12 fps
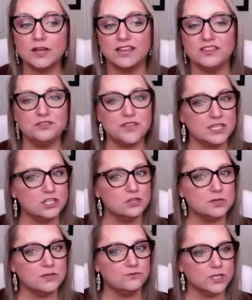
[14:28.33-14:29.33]
But I think
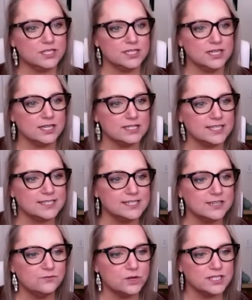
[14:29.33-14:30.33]
you mean 14 because I
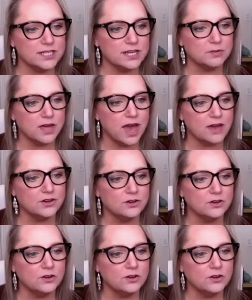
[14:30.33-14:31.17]
see 14 up ahead.